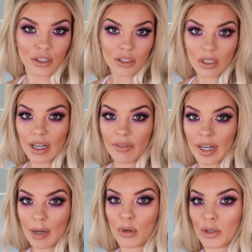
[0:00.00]
So I'll have
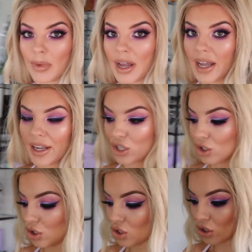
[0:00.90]
that up on my
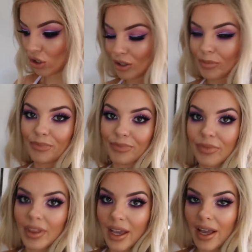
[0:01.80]
YouTube.
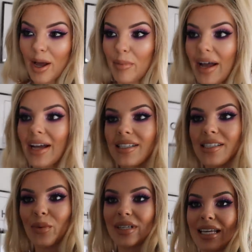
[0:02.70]
About
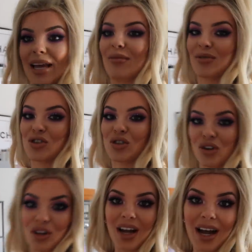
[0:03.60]
to attempt
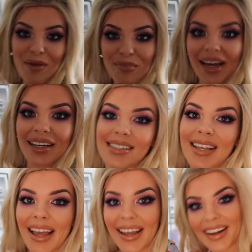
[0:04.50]
to cut Peter's
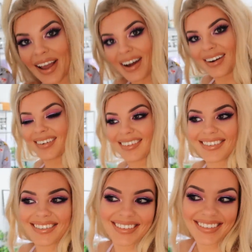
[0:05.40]
hair now.
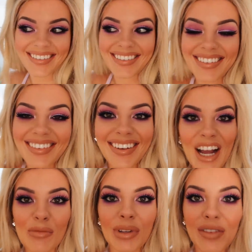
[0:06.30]

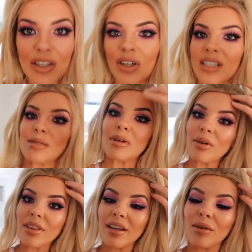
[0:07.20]
Can't believe you trust me
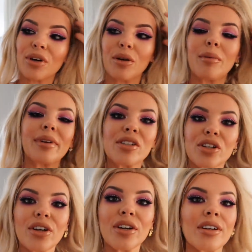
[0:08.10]
with it. What do you want me to
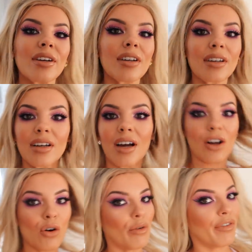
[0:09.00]
do?
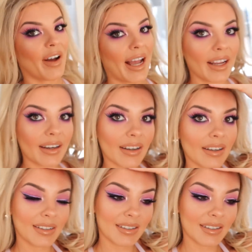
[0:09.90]
A cool fade?